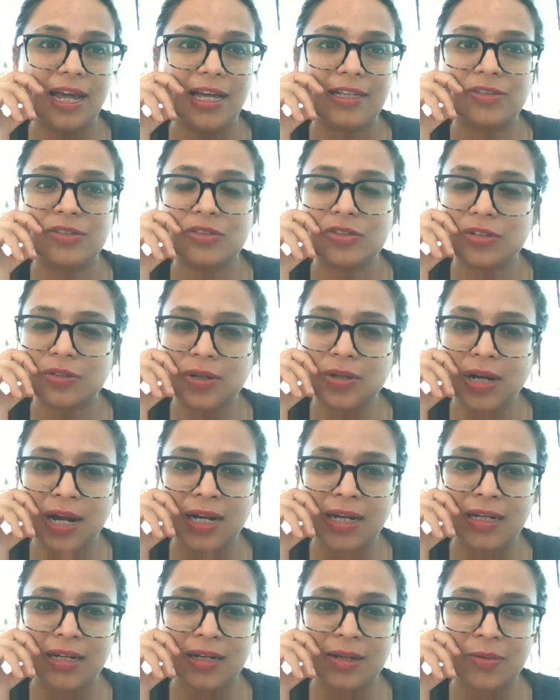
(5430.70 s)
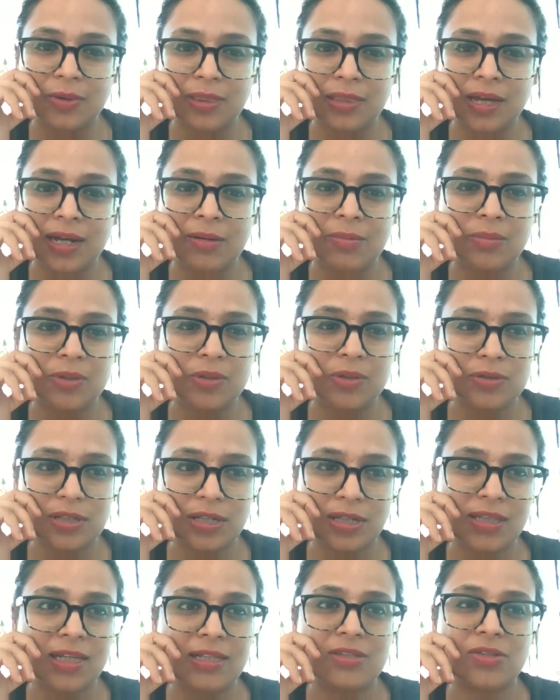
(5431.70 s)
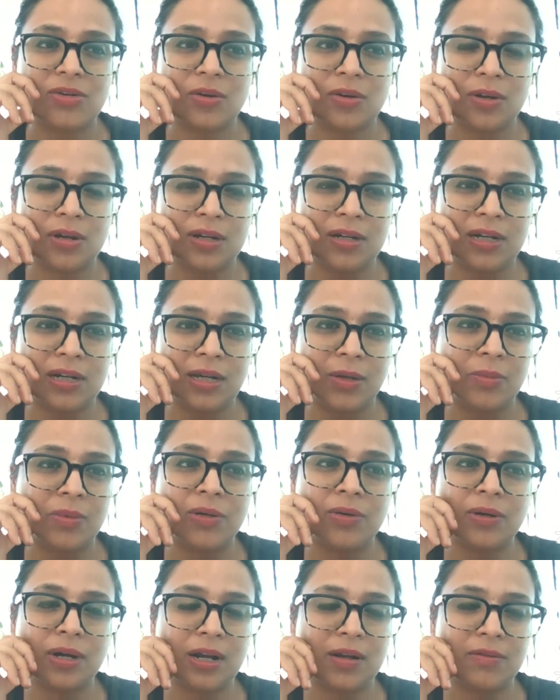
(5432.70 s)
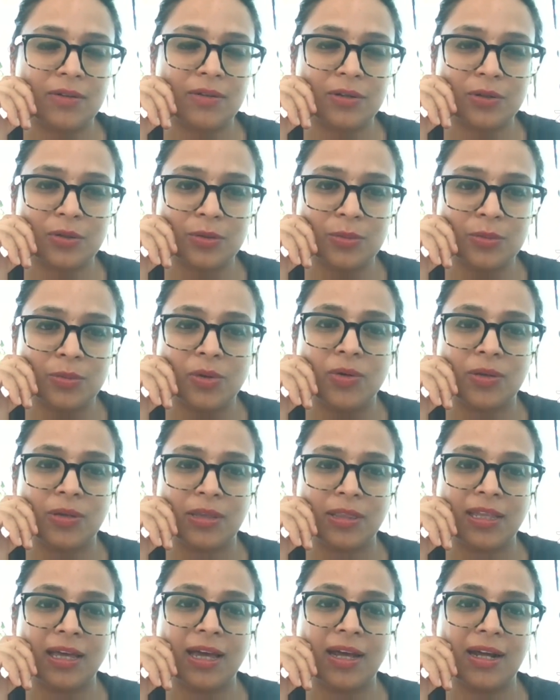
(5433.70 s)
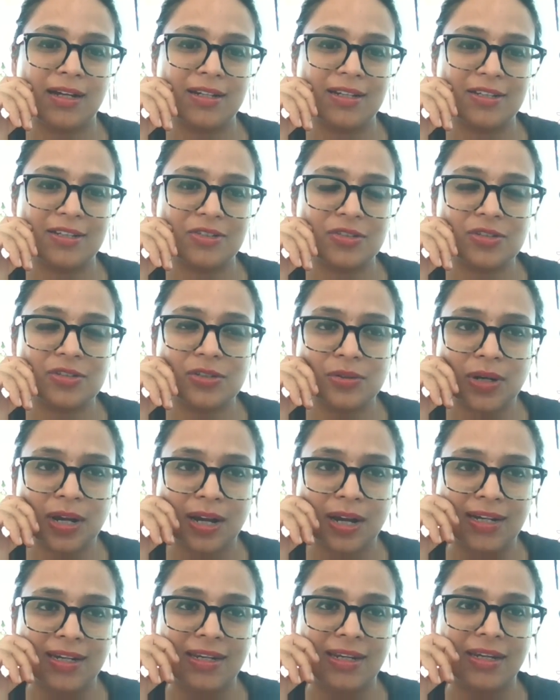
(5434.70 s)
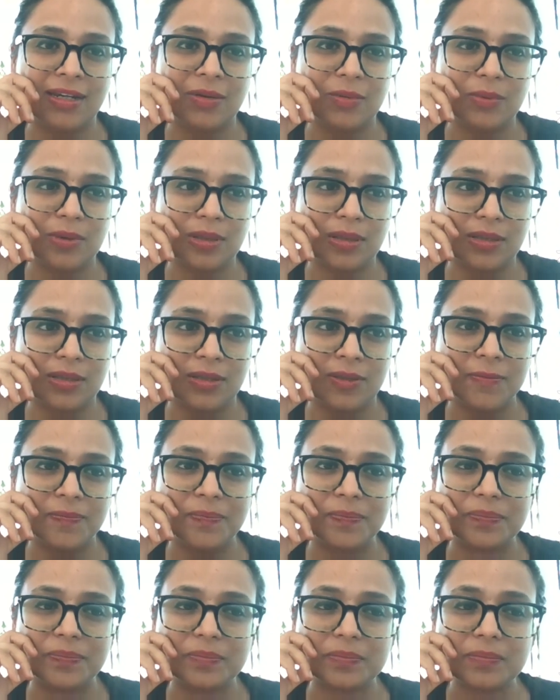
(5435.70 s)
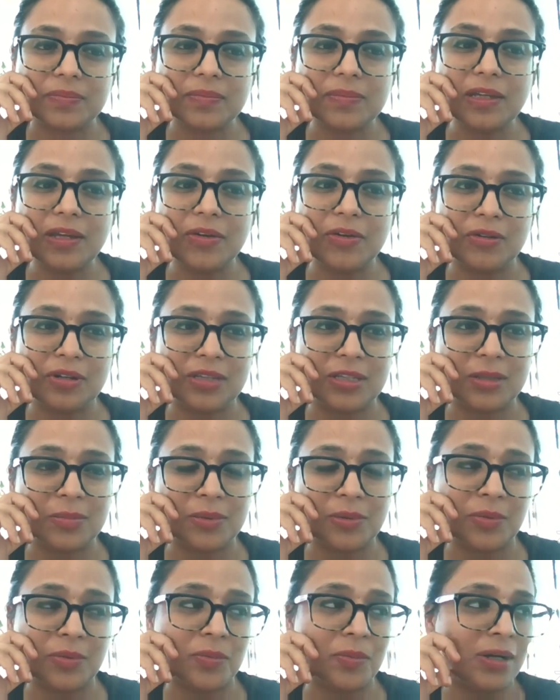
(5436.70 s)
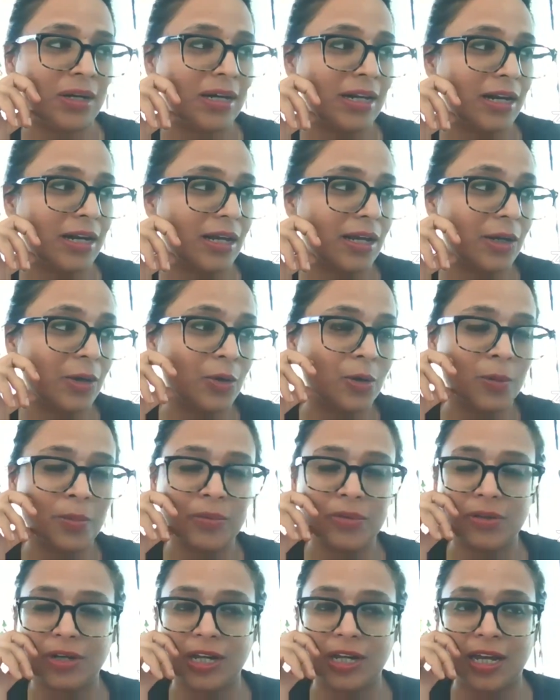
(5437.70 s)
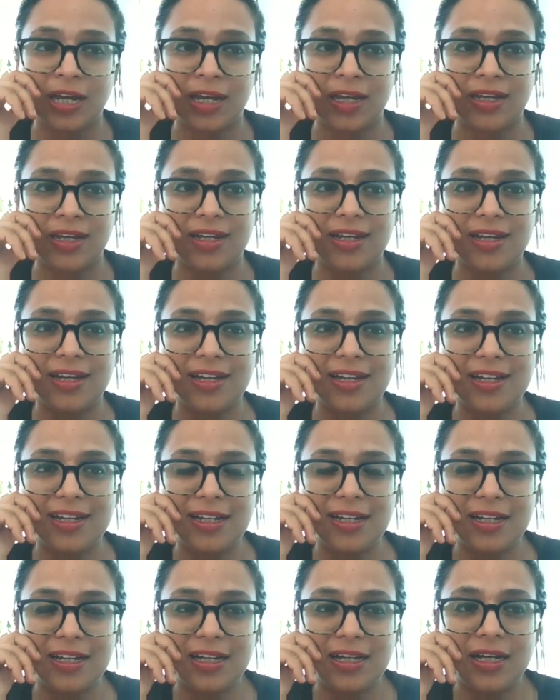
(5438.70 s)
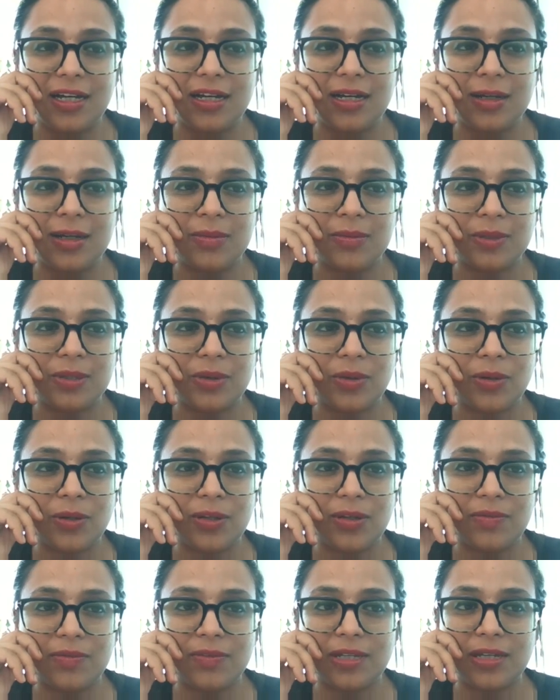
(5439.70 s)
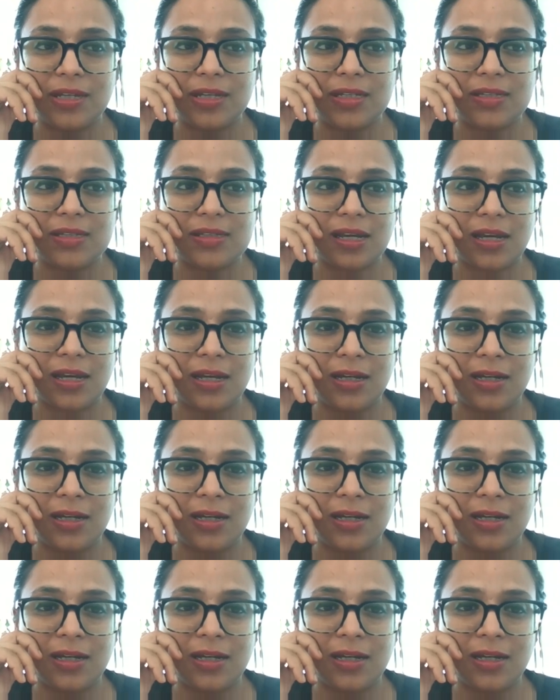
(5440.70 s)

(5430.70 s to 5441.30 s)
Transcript: and just uniting with that music, that's all. Like, we don't have to do more than that, just uniting with the rhythm of the world. And I hope today, with all of these